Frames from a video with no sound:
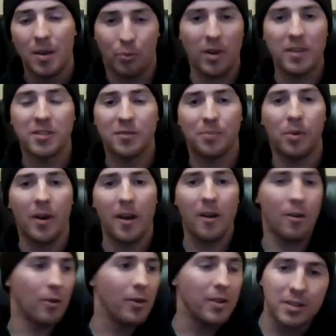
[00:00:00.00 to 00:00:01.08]
impressive
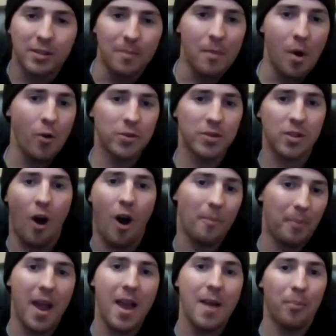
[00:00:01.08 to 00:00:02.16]
player, or is it the most
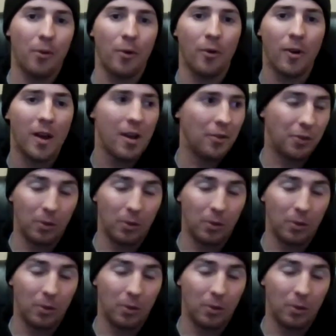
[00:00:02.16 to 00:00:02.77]
on paper,